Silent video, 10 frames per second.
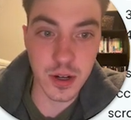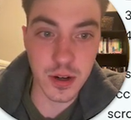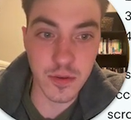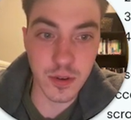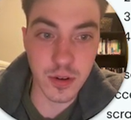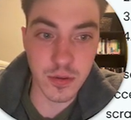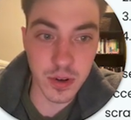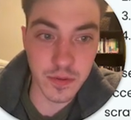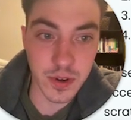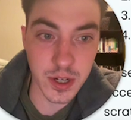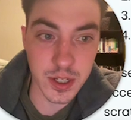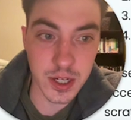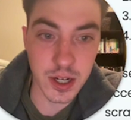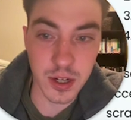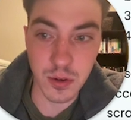for a refund, is not
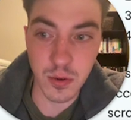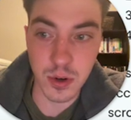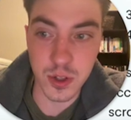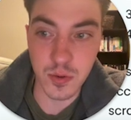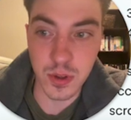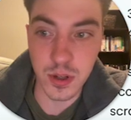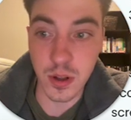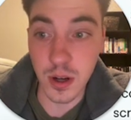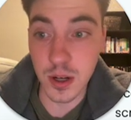in accordance with the law